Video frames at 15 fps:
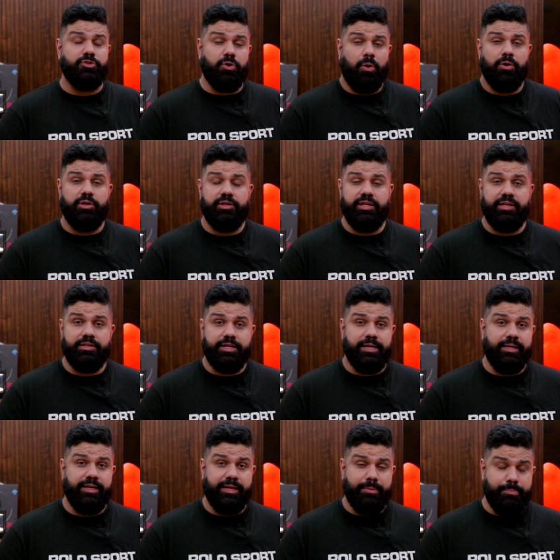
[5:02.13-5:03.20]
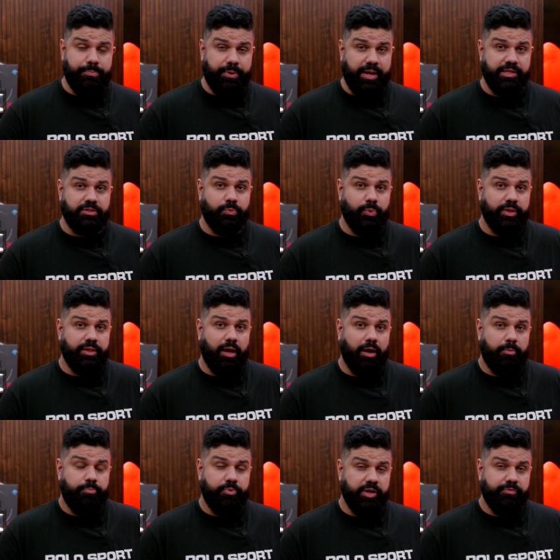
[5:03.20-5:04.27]
was already really impressed with
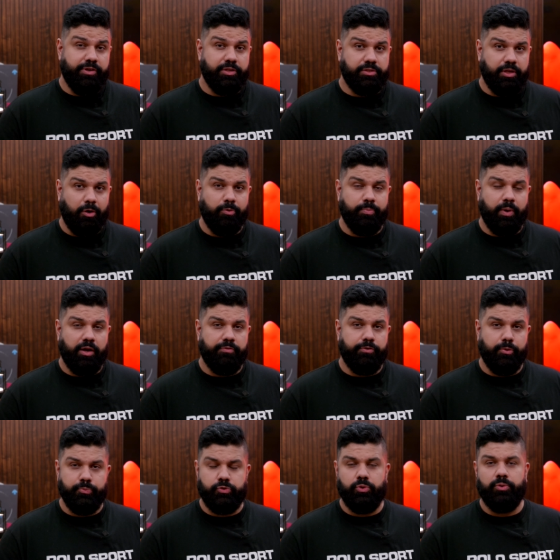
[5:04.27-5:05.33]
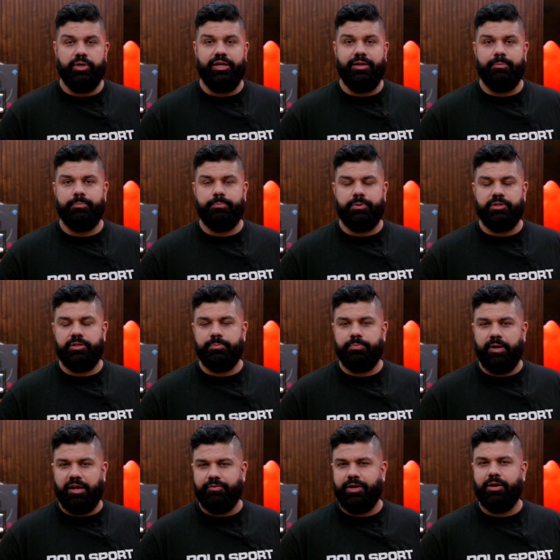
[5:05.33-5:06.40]
our previous soundbar from Sony, but the
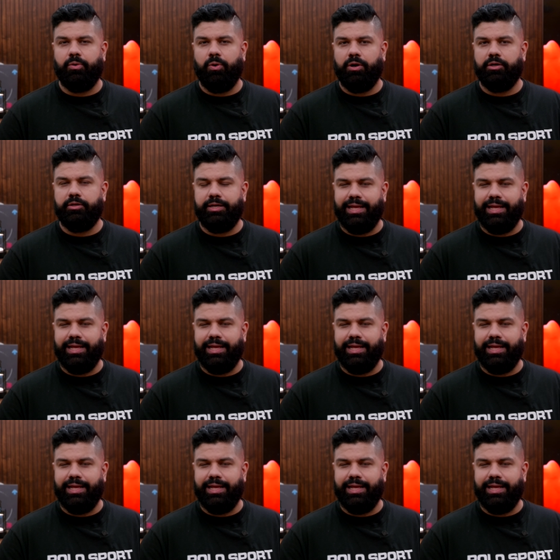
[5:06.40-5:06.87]
Bravia Quad